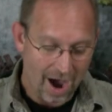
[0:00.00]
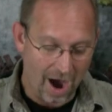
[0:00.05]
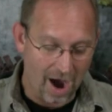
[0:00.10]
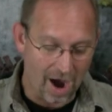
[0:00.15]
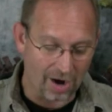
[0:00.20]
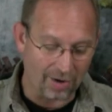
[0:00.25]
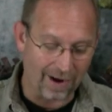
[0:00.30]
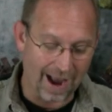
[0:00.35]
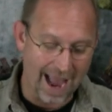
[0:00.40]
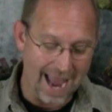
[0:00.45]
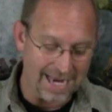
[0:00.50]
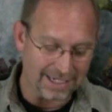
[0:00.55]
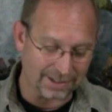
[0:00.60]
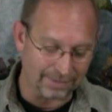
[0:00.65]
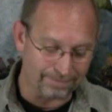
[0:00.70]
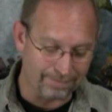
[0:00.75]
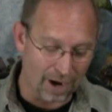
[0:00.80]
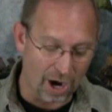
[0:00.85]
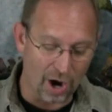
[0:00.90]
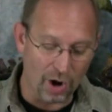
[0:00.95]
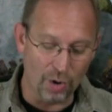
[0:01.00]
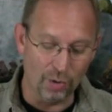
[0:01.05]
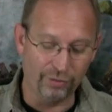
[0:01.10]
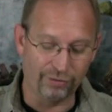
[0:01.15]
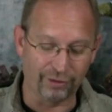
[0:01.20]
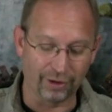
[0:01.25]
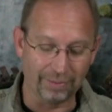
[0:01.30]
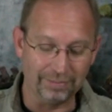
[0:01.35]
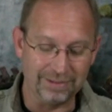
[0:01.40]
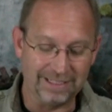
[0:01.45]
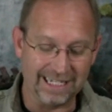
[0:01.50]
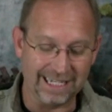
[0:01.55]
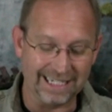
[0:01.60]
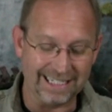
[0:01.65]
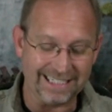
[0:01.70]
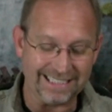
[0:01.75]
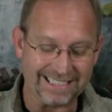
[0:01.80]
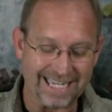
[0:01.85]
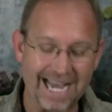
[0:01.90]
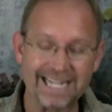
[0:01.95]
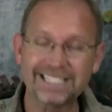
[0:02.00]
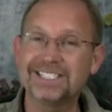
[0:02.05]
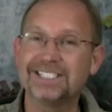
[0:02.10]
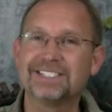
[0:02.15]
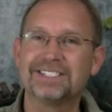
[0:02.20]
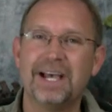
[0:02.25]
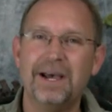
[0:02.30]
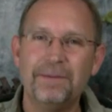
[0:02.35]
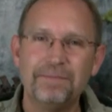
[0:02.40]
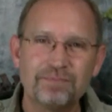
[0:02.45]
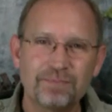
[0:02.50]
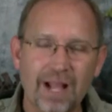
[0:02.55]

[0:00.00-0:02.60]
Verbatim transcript: All right, Bo from Dilley, Texas.